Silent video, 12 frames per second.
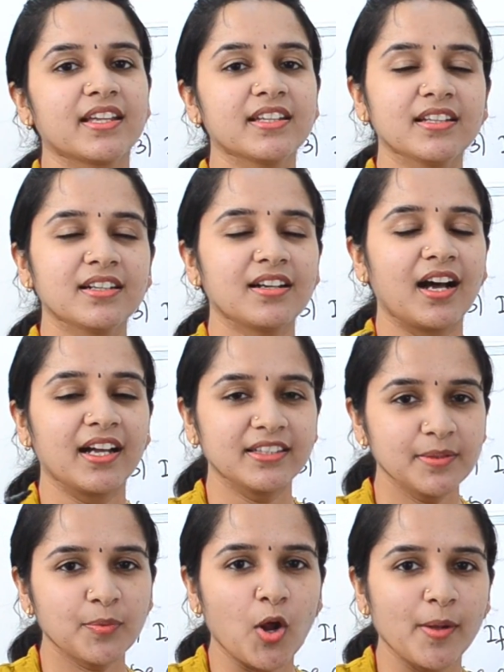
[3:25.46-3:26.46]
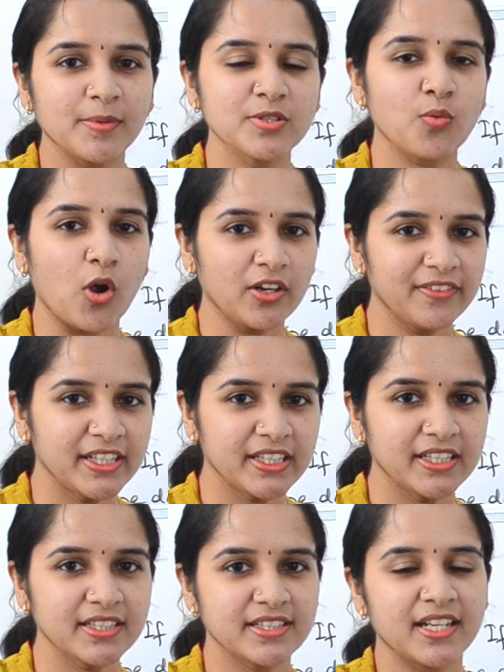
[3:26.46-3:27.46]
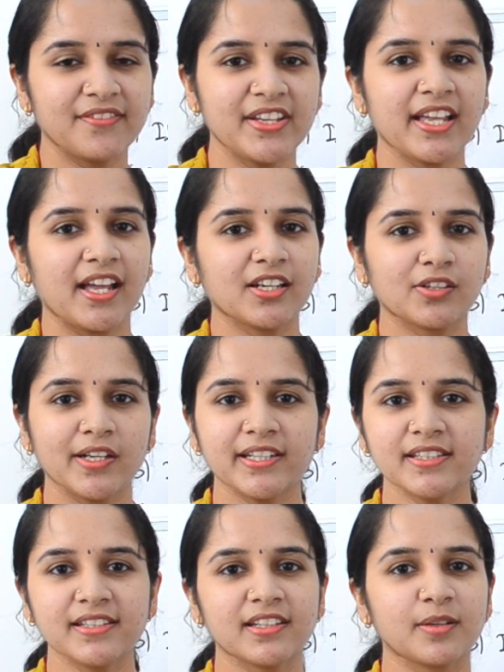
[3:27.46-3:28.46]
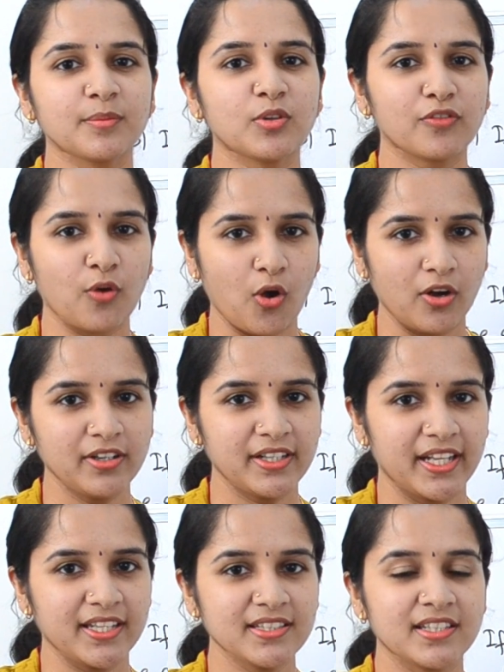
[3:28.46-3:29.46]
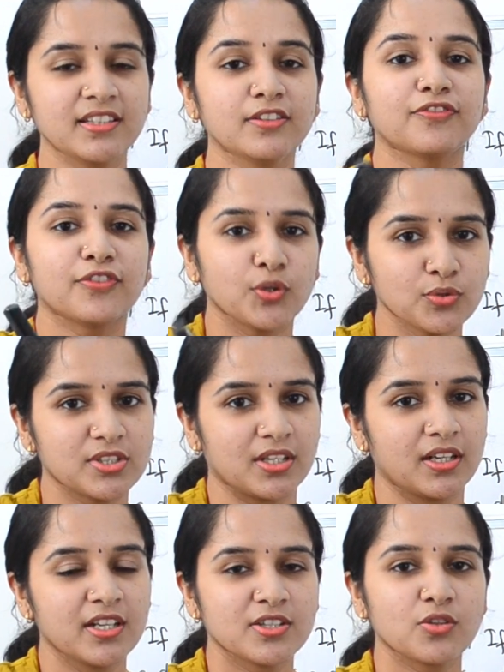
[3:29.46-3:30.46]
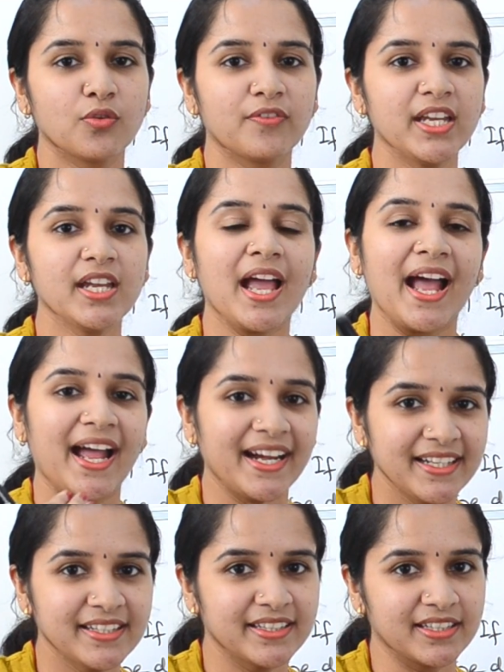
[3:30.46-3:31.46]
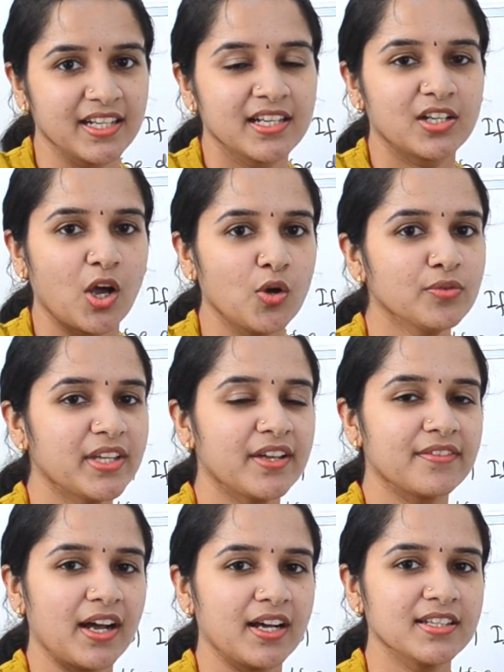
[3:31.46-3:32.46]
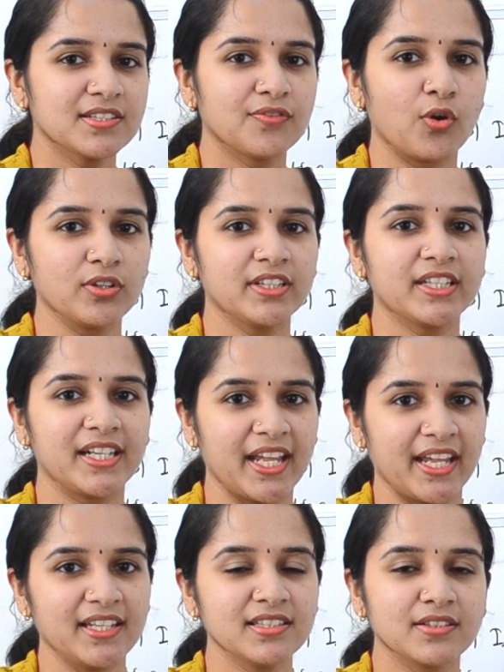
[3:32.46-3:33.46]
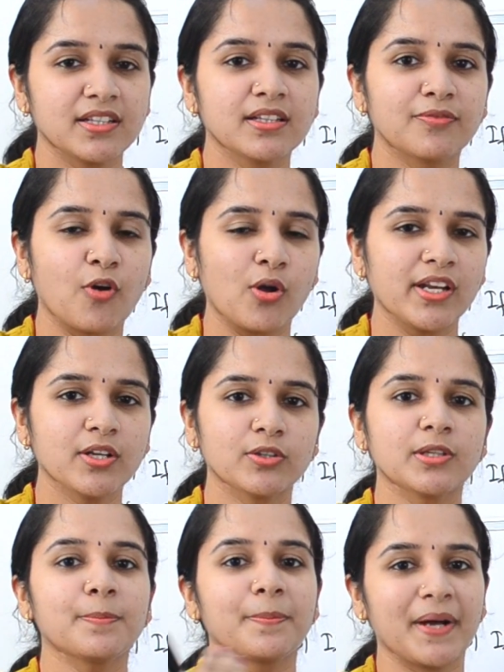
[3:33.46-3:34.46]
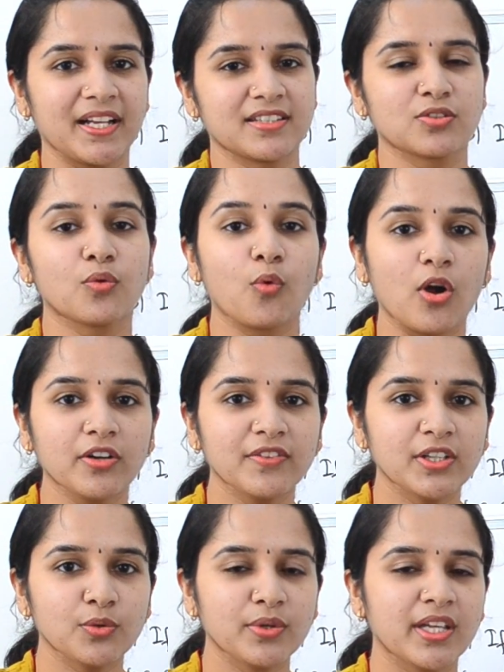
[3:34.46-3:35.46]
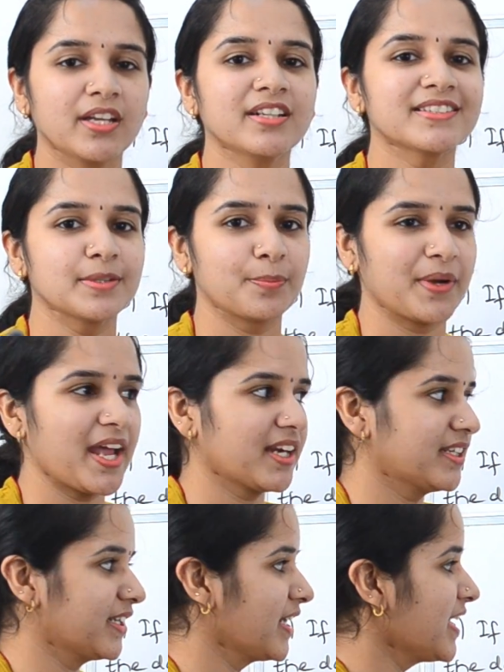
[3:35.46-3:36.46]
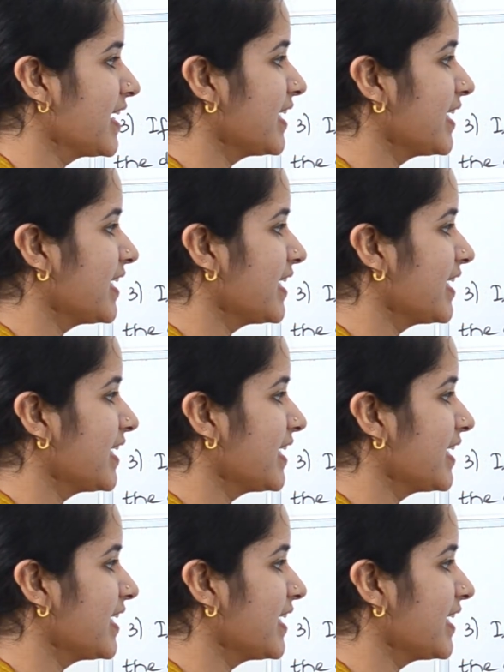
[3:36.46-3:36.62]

in the other problems, what we did is that we calculated the number of odd days in the future. So we added it. Now they have asked for the days in falling on the past. So what we do here is subtract it.